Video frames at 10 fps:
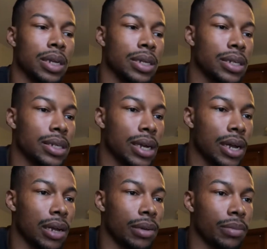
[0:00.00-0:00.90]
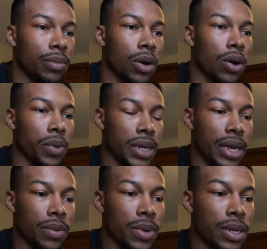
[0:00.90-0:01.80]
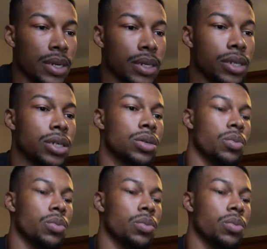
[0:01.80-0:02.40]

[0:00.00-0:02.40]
This time, all we did was